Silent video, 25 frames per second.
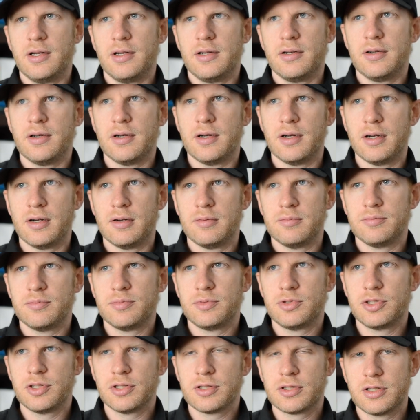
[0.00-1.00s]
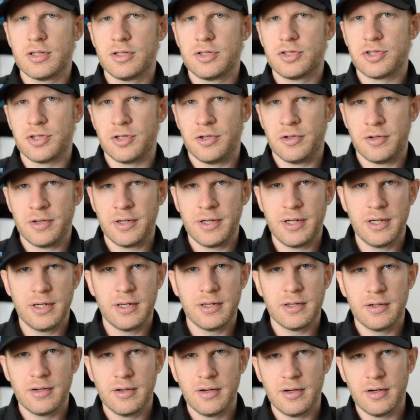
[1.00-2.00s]
um, just a
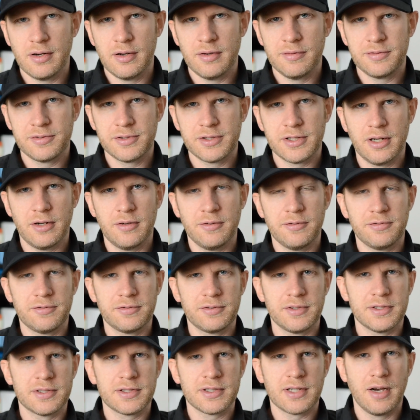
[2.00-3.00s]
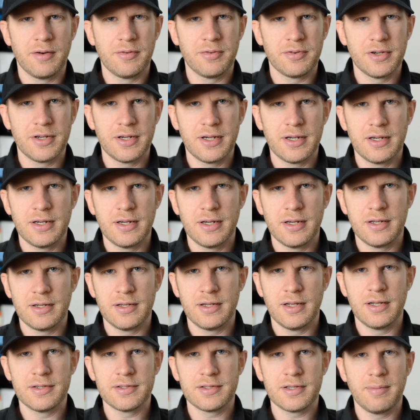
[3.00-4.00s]
journey of self-discovery
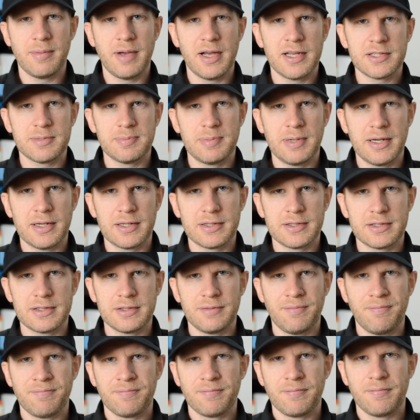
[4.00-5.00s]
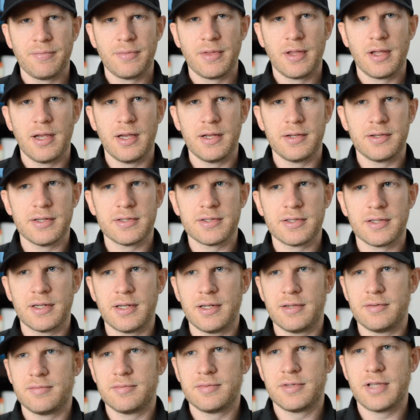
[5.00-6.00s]
uh, in some aspects it doesn't
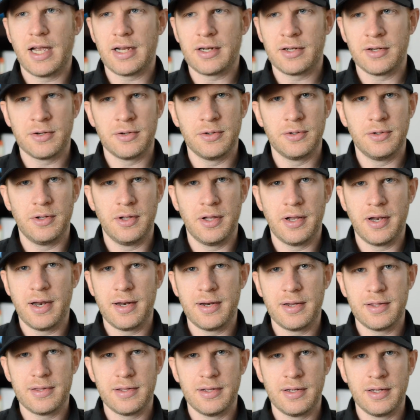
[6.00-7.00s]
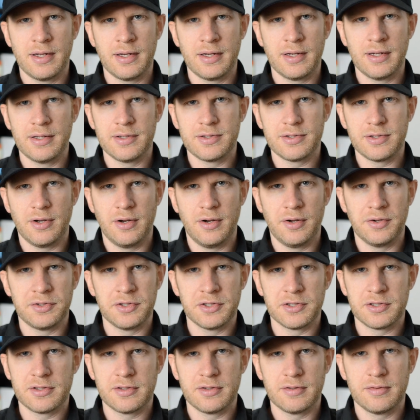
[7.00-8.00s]
get technical on anything. It's all
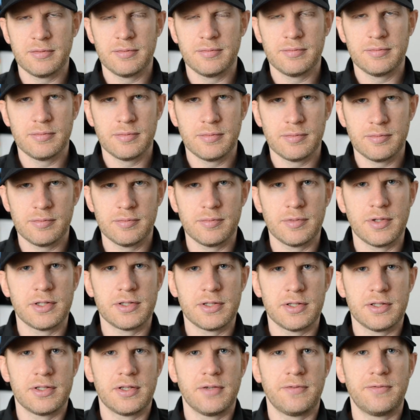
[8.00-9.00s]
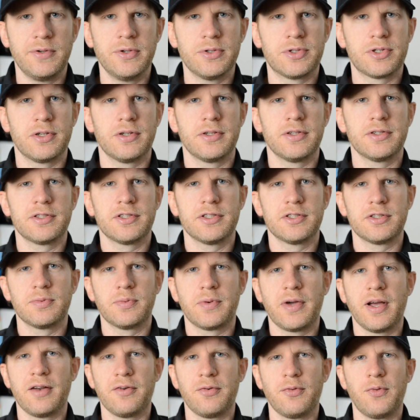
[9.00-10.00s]
just this is the future. This is
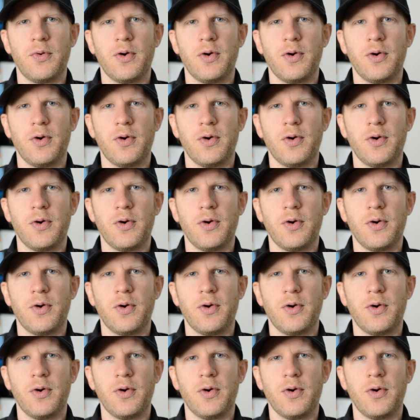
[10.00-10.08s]
kind of